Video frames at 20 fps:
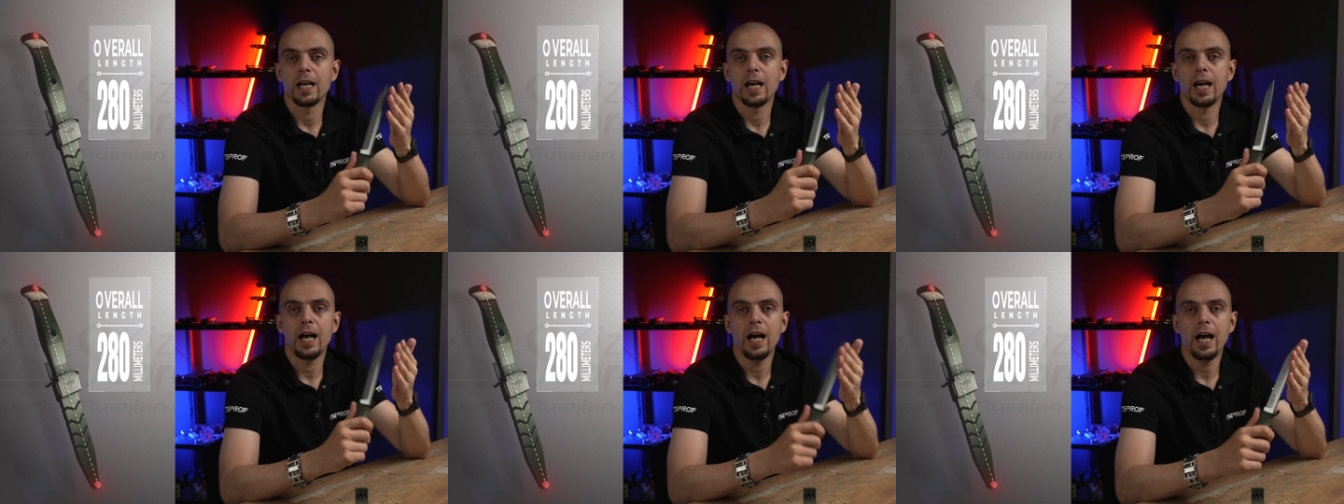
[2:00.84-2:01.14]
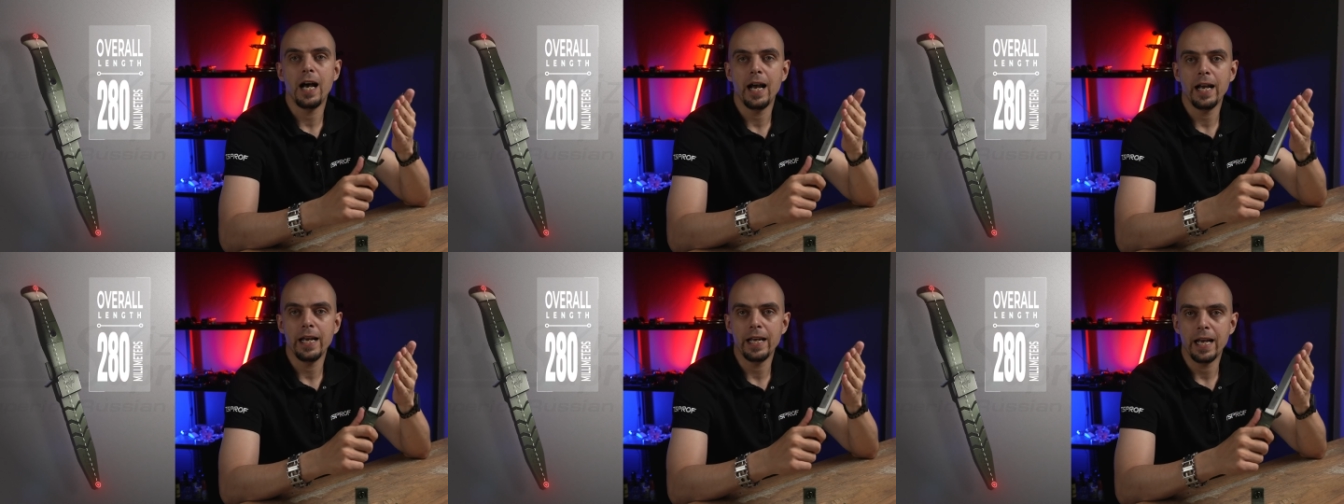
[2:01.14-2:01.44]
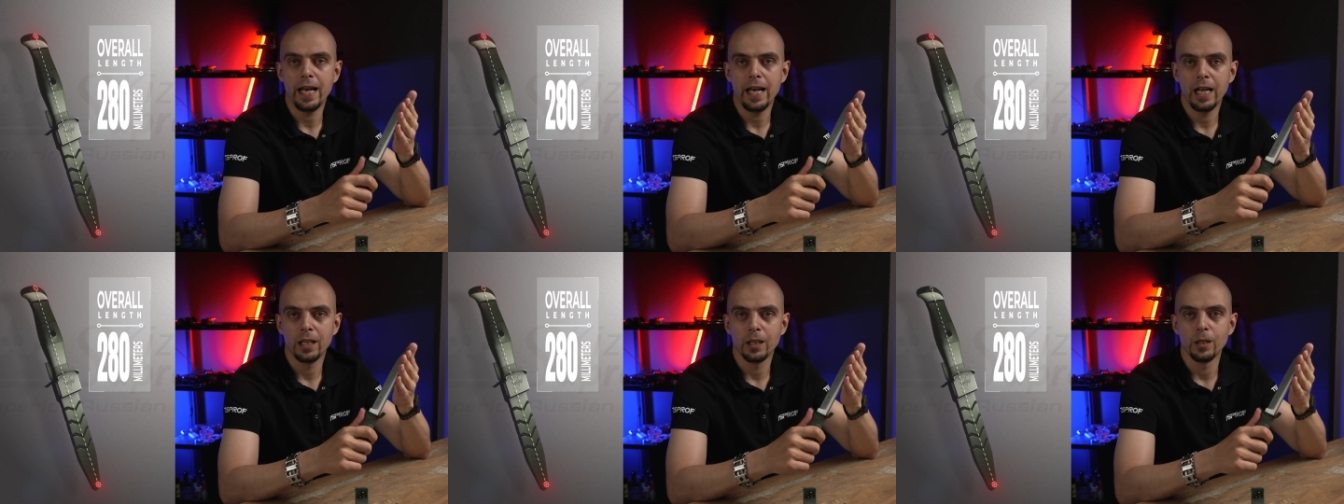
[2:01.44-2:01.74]
high
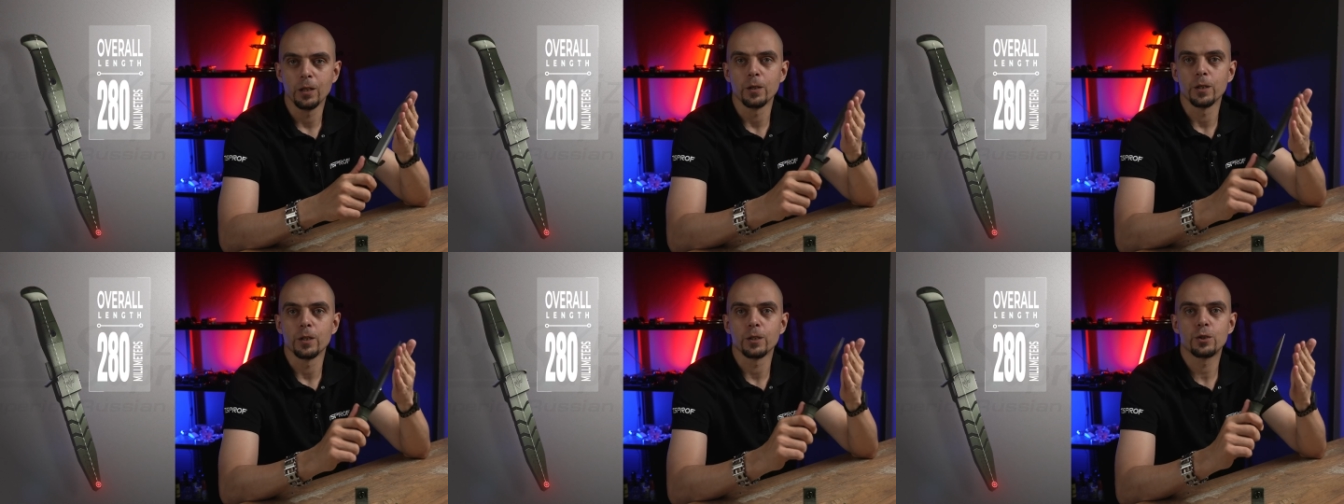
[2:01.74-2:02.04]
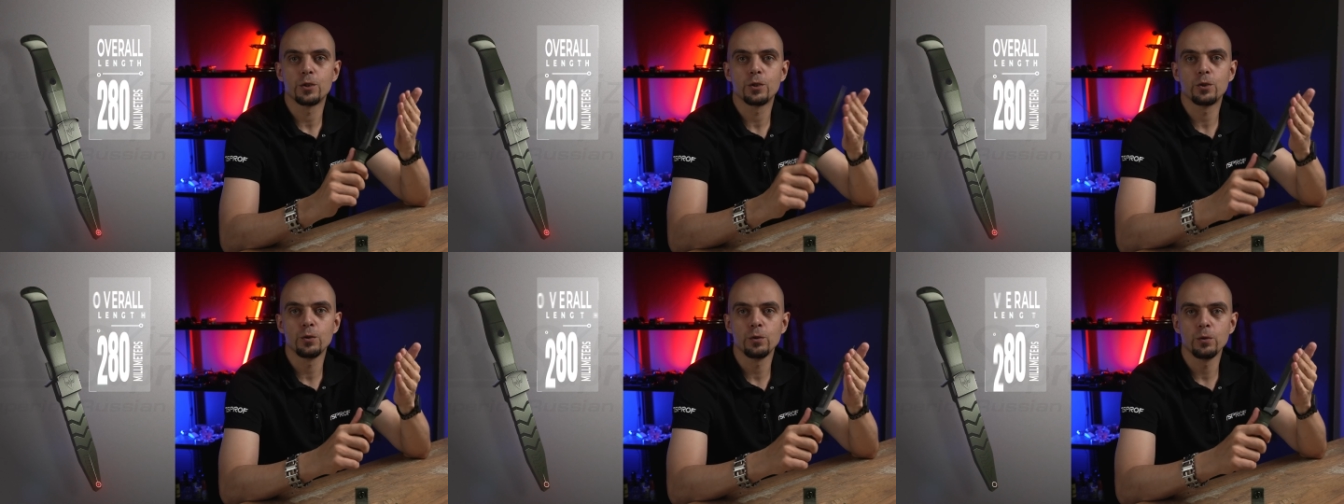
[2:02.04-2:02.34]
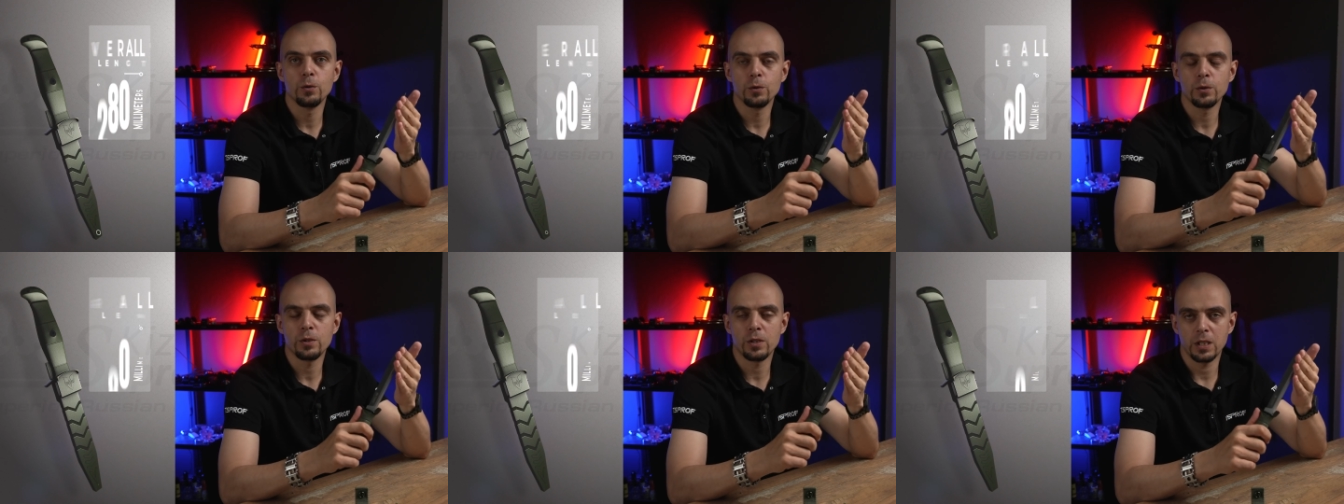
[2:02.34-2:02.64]
alloy
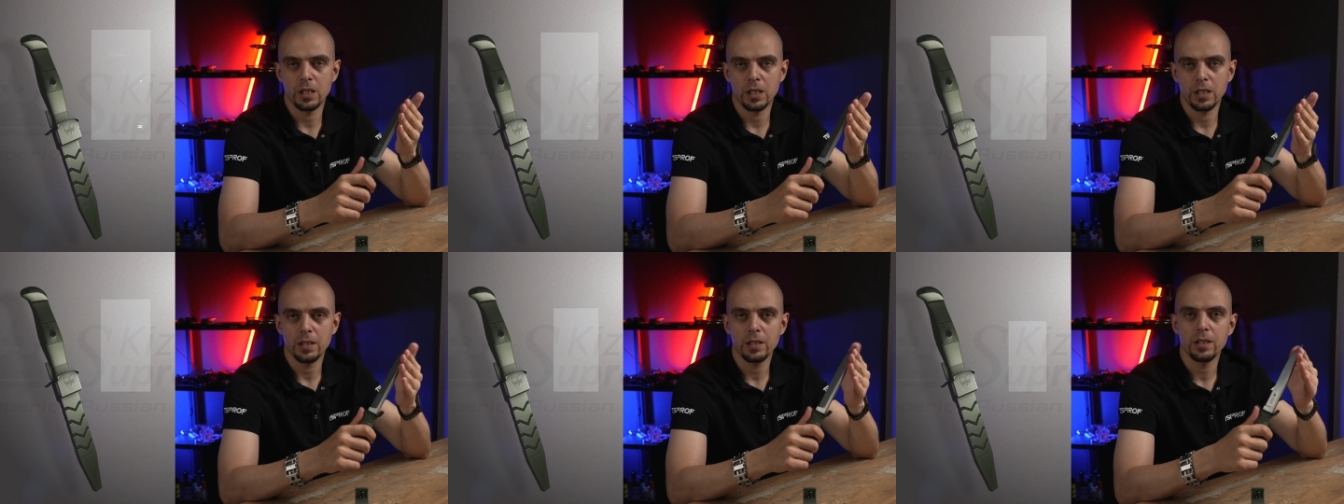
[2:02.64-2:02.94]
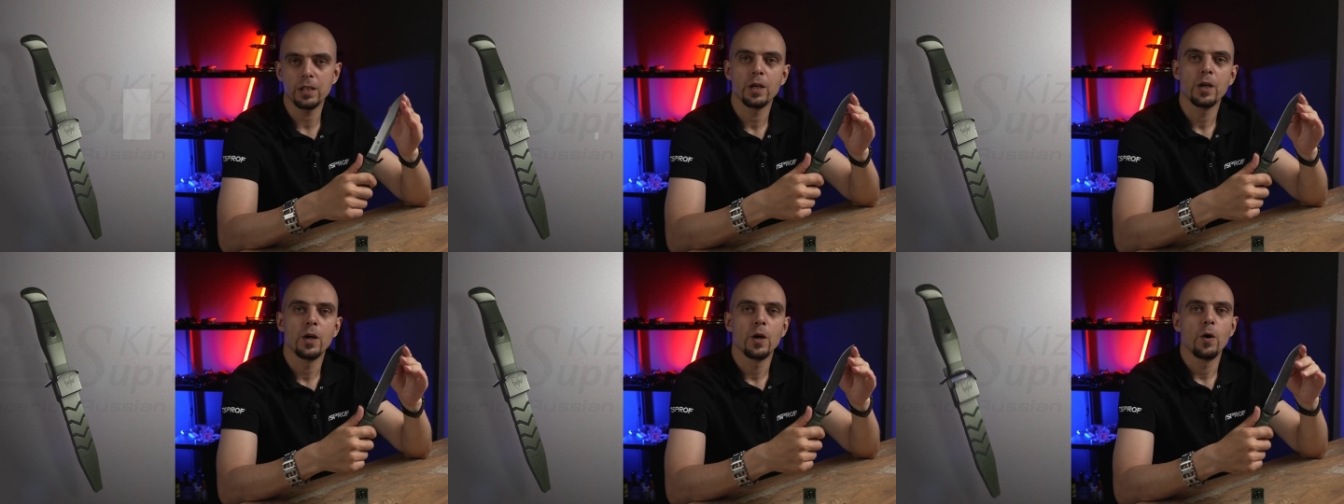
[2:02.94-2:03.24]
tool steel,